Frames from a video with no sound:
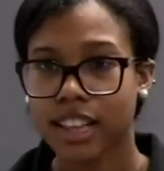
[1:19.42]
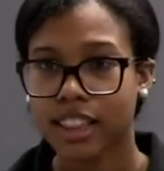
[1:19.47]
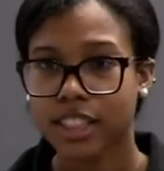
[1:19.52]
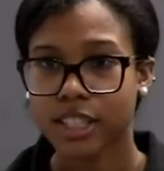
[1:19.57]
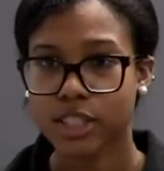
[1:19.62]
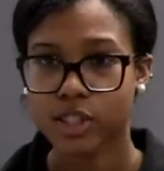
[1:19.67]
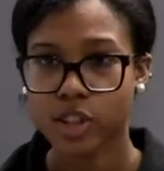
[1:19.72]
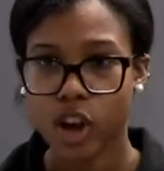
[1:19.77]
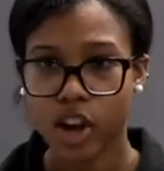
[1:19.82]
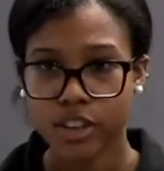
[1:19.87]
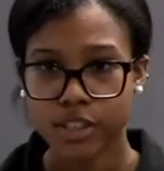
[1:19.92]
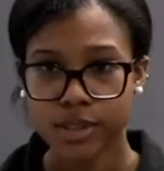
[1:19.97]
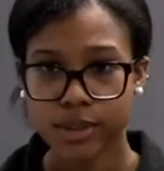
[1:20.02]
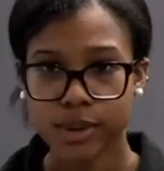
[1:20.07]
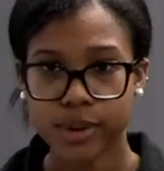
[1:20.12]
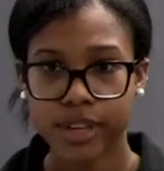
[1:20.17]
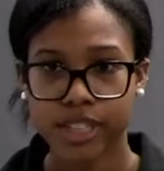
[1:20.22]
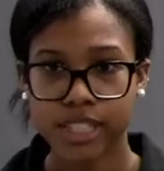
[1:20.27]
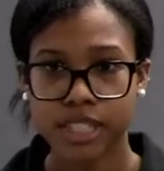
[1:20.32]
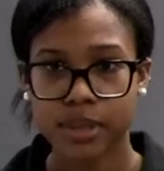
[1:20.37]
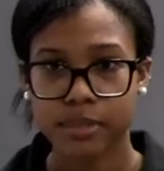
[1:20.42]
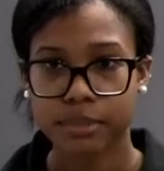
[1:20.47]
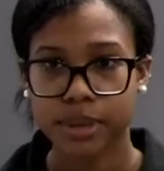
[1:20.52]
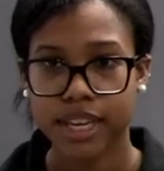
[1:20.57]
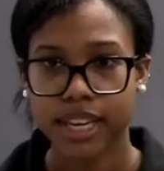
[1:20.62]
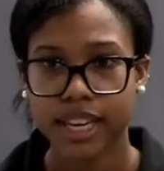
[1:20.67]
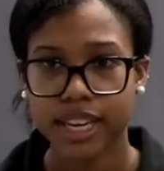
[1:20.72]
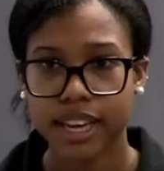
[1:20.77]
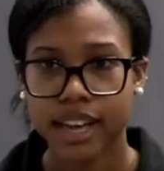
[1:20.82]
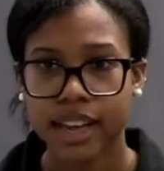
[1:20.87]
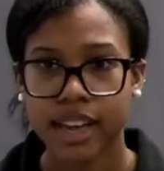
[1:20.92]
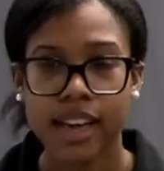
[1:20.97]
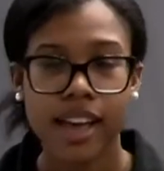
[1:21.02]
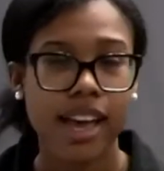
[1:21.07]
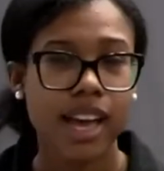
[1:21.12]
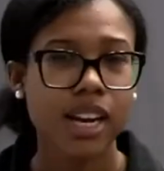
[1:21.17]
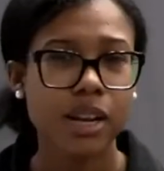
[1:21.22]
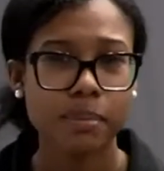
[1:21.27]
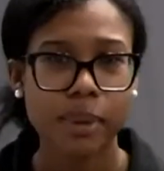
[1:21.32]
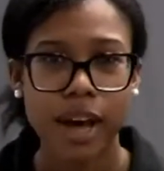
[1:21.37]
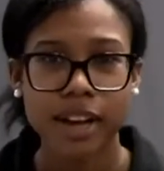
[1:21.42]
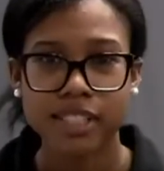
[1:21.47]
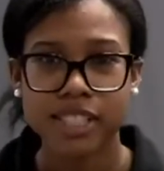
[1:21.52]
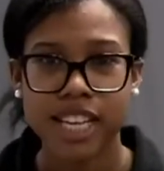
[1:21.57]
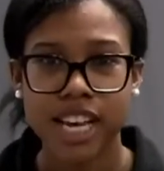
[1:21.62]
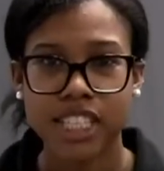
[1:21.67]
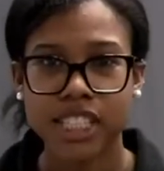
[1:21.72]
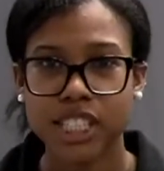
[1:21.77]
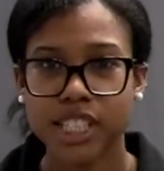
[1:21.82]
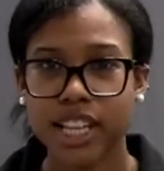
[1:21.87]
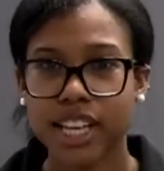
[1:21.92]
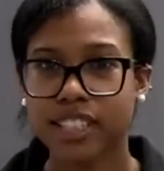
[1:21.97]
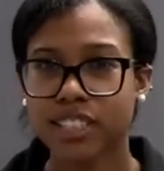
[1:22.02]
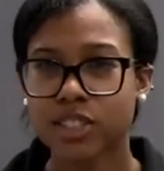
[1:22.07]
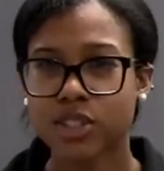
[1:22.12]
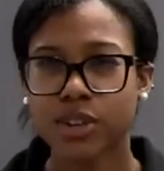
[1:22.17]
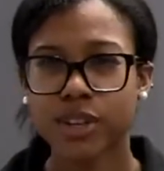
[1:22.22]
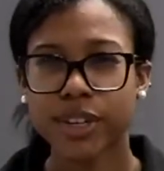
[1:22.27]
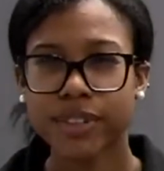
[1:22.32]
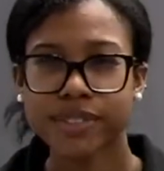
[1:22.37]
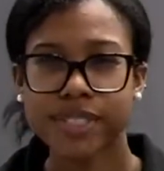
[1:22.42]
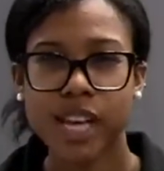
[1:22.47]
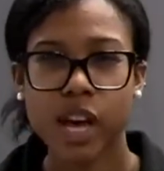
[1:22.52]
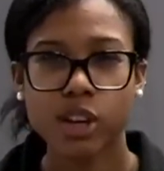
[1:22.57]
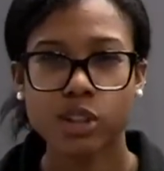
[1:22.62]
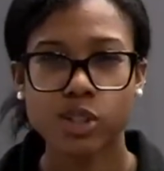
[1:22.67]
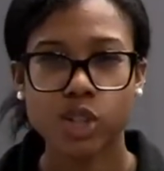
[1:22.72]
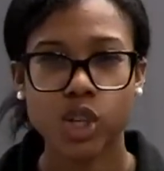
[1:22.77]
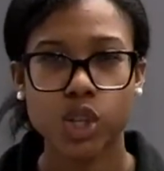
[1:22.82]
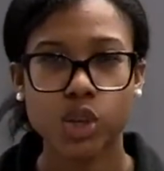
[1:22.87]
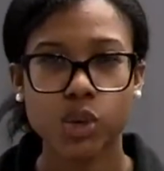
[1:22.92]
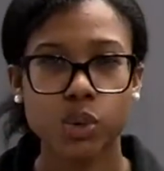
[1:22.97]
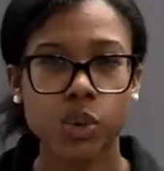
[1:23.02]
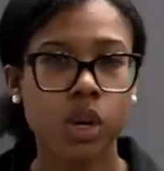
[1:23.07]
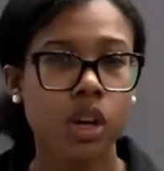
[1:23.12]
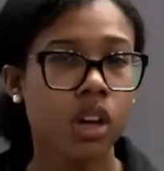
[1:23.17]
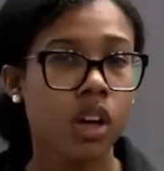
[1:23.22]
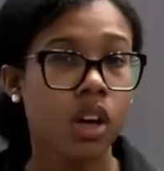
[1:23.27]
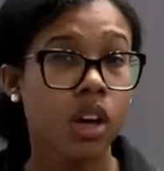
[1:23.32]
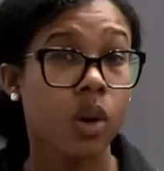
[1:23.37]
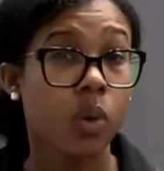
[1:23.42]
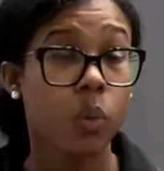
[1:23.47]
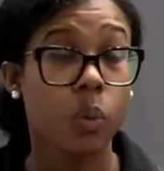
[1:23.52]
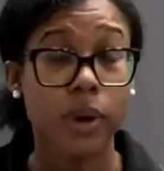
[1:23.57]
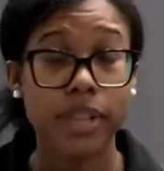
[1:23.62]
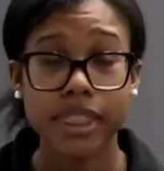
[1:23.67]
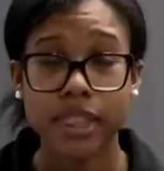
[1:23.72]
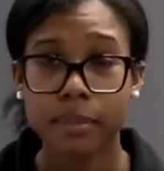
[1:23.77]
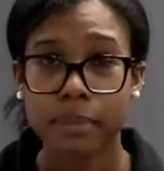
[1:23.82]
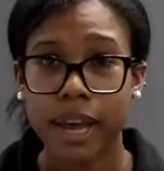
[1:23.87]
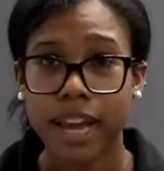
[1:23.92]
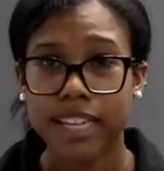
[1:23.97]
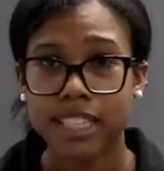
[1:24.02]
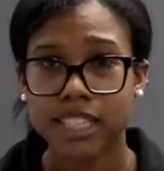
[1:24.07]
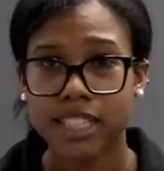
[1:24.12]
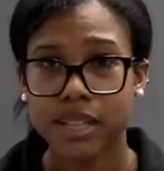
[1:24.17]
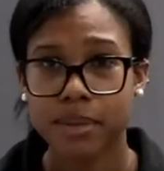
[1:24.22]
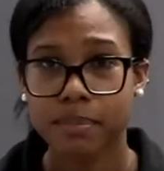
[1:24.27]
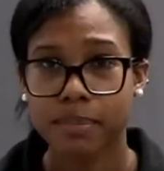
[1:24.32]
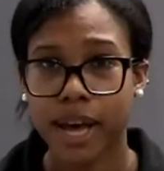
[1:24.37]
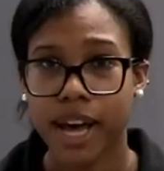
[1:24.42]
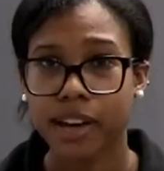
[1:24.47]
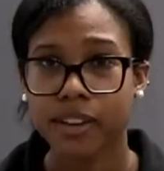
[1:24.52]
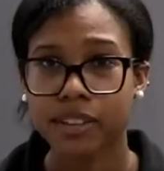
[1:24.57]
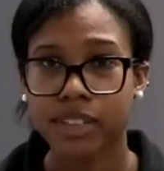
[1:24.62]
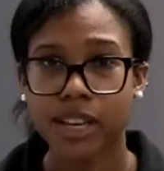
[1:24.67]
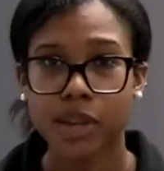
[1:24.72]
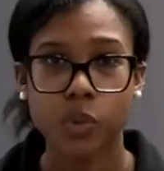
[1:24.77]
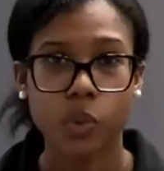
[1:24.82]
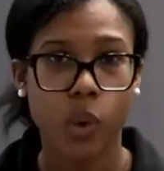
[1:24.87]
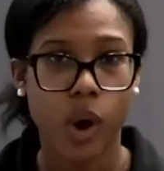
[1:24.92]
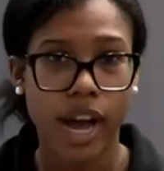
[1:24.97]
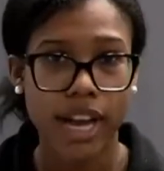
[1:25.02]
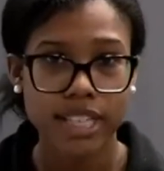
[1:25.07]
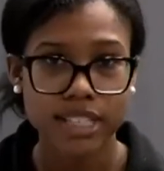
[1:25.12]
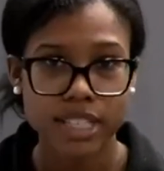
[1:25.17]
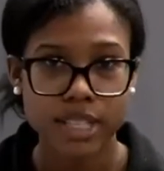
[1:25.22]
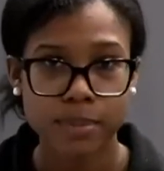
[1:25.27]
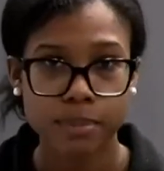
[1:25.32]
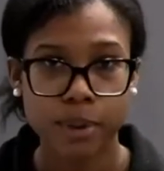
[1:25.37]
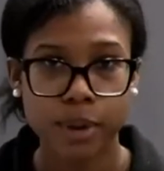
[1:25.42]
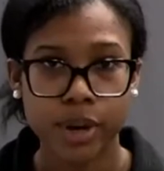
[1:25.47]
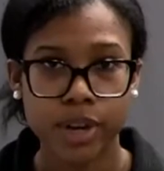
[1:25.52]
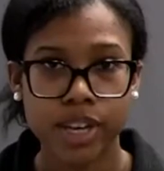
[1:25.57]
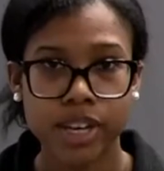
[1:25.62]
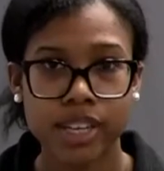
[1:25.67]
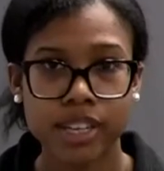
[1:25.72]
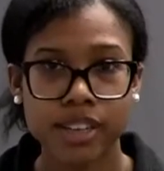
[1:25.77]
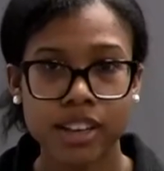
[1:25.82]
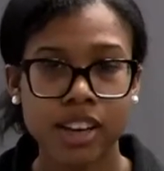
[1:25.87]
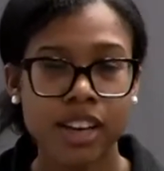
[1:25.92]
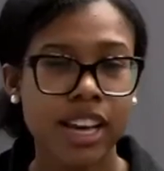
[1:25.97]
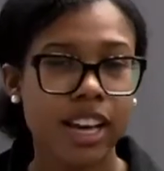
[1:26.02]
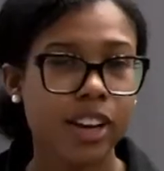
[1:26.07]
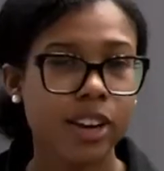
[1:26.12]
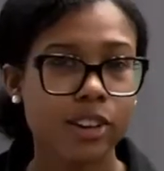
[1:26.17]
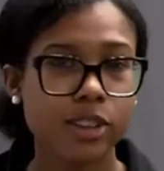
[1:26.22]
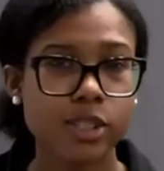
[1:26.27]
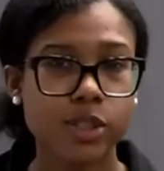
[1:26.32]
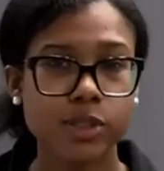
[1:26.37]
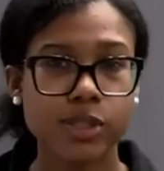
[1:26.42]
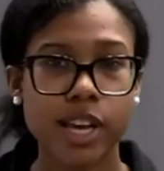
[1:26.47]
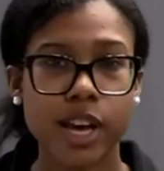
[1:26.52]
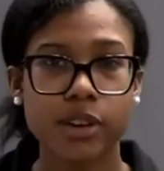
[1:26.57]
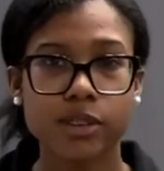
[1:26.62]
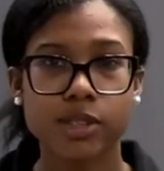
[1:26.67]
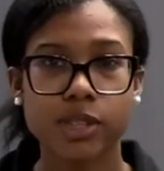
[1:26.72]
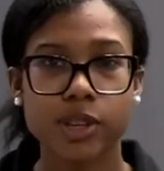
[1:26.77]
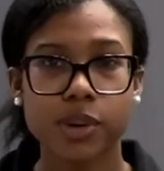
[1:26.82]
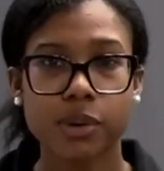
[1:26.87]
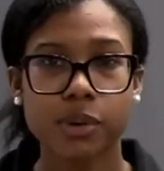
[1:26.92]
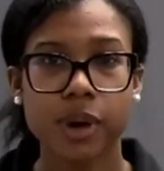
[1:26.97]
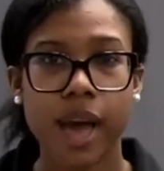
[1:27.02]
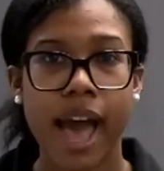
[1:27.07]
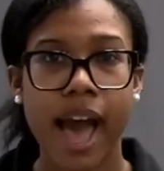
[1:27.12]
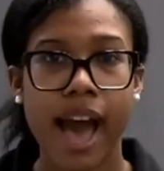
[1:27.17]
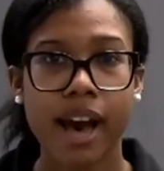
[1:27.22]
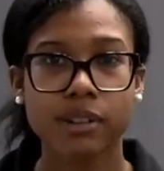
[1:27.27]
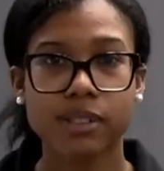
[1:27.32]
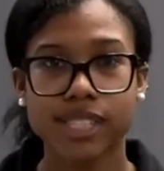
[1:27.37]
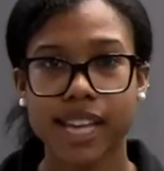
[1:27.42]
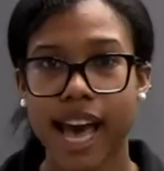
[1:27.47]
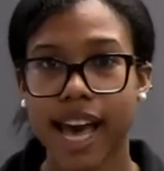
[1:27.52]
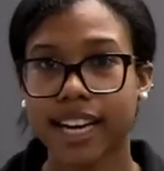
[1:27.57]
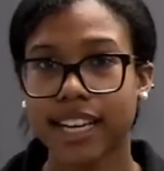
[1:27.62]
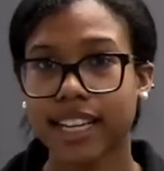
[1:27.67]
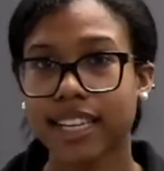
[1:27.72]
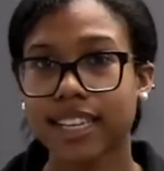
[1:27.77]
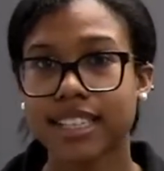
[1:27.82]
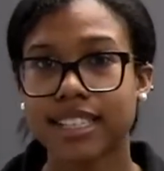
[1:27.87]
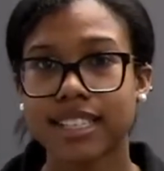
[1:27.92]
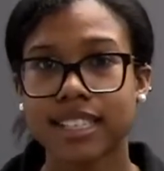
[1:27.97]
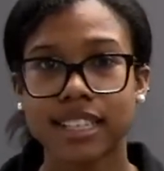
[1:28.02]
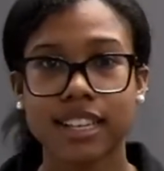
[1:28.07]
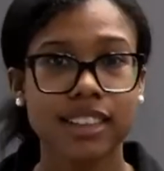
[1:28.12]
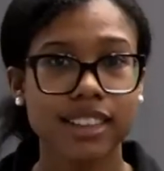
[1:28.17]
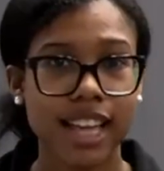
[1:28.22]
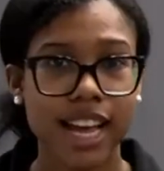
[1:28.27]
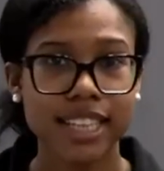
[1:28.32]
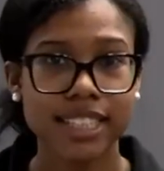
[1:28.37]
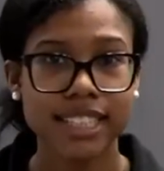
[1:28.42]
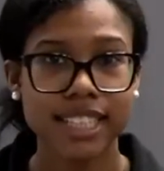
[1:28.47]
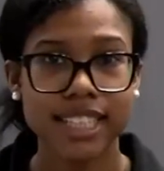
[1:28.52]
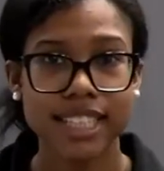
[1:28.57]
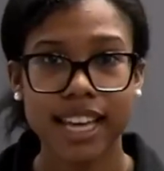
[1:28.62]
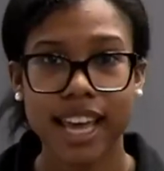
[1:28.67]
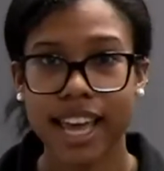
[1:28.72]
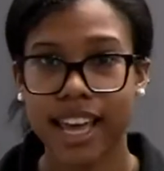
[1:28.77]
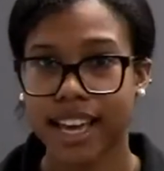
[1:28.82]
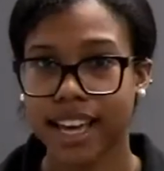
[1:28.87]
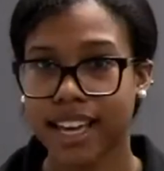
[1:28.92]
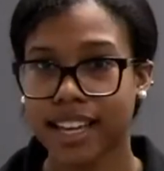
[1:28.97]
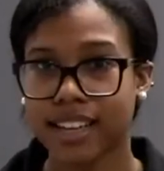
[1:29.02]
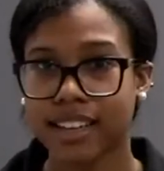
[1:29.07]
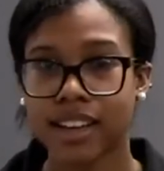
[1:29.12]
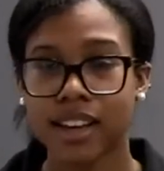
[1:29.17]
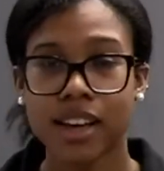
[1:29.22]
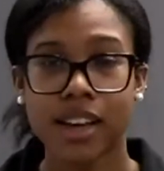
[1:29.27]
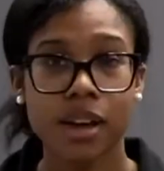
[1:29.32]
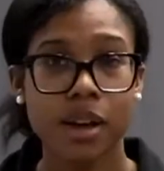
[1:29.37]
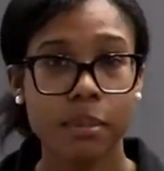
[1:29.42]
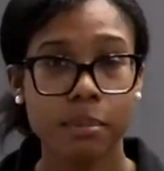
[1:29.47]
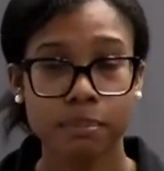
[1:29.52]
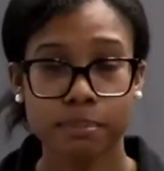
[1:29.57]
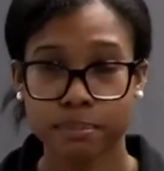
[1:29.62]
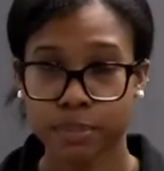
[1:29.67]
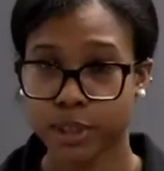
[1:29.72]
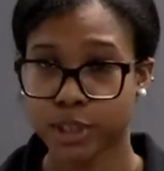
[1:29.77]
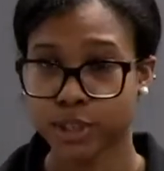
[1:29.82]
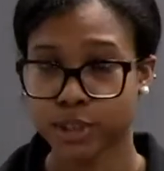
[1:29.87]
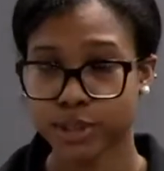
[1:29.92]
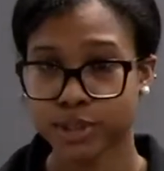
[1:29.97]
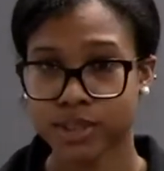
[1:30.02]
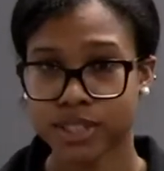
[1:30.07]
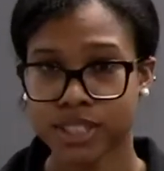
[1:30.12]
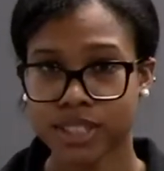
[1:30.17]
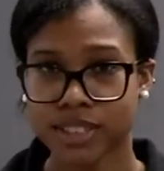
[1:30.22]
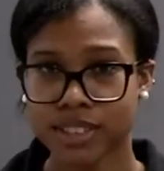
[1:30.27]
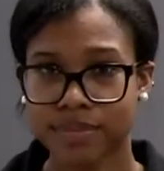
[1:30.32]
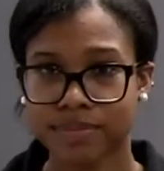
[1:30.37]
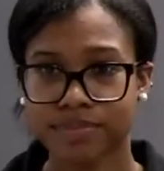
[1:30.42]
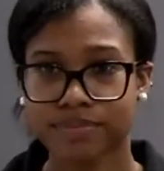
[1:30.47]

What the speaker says: There's also going to be an About section that sort of tells you what the page is about and why it's important. It also tells you how data is collected and produced.